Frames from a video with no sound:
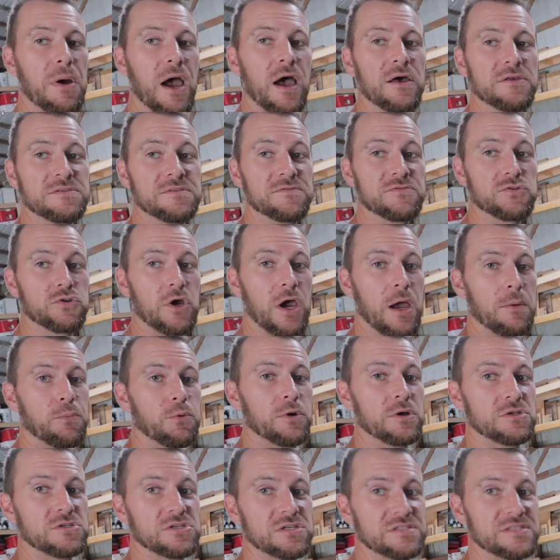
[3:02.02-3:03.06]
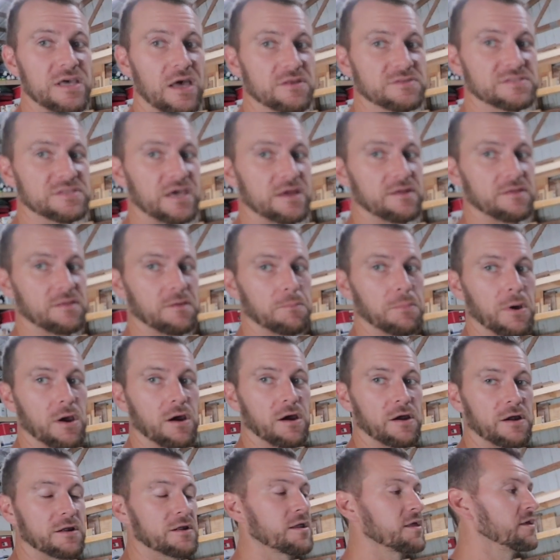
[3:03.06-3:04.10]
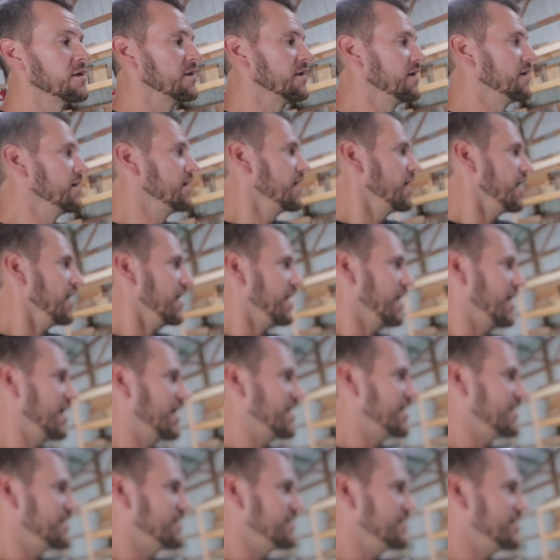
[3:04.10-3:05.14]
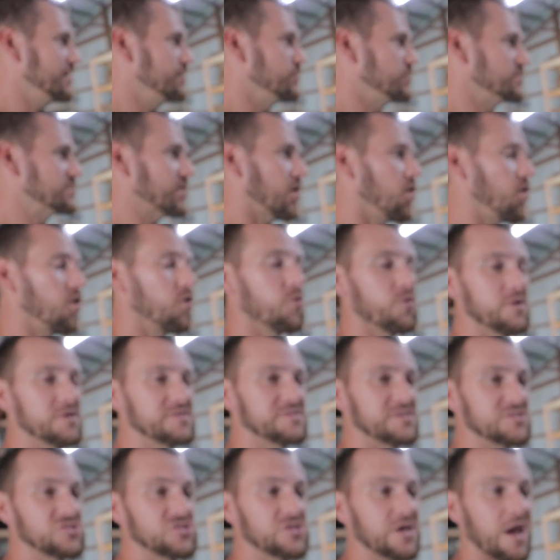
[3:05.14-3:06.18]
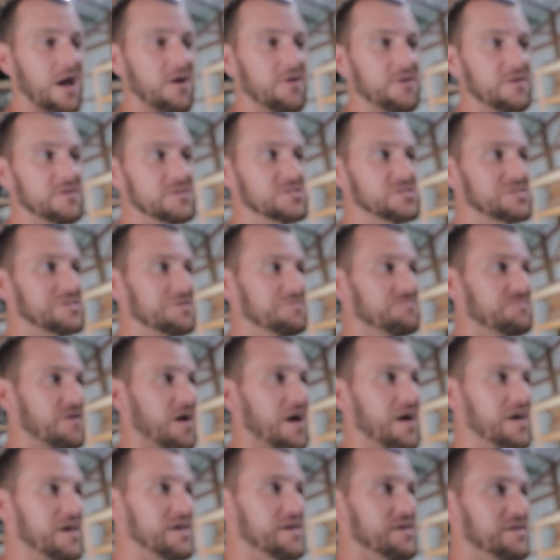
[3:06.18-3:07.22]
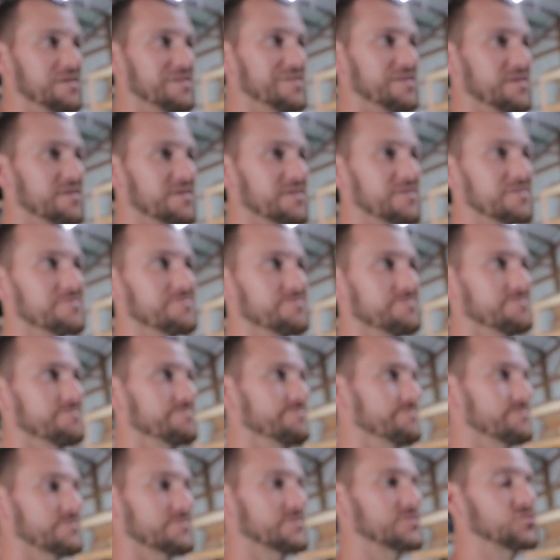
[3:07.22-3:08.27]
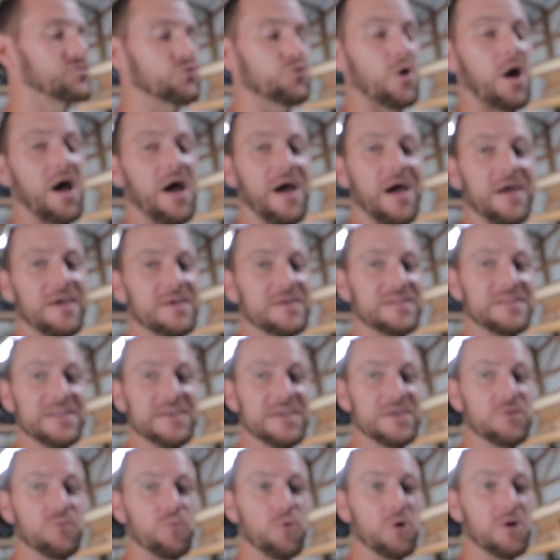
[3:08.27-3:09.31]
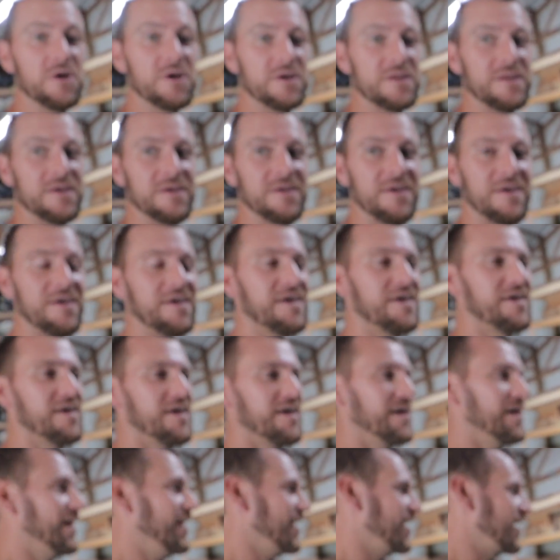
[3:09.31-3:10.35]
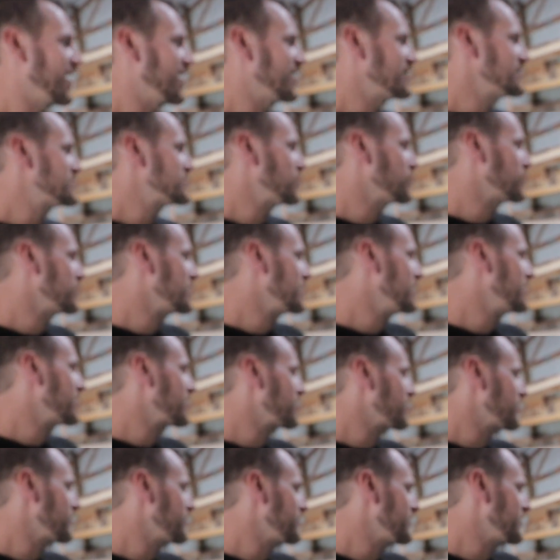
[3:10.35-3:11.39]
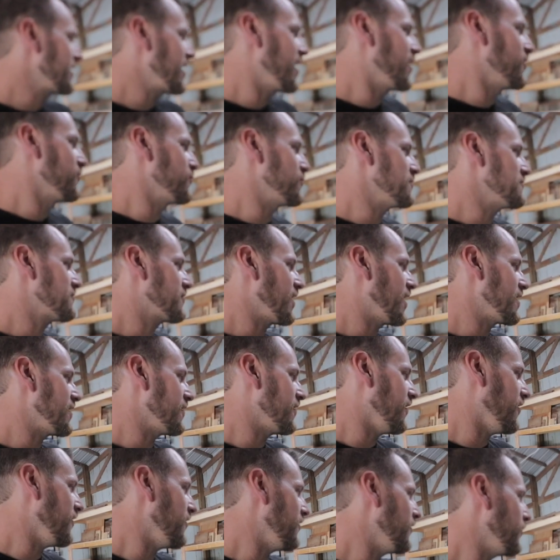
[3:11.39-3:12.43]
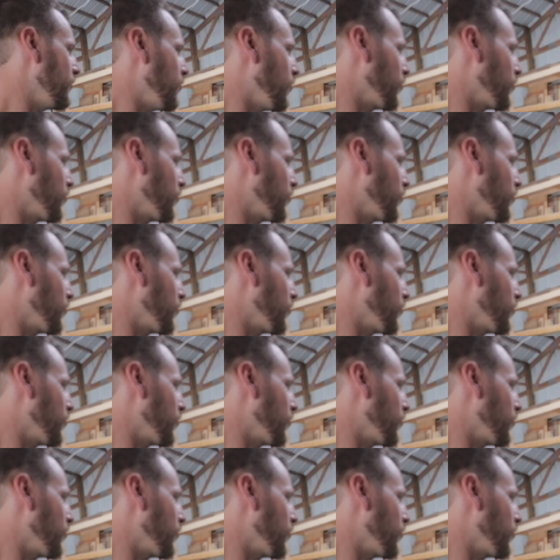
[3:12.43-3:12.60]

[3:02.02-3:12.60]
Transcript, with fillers: piles of scrap wood just outside of the barn and it was always a challenge to find dry, clean wood and so in here, now we've got it all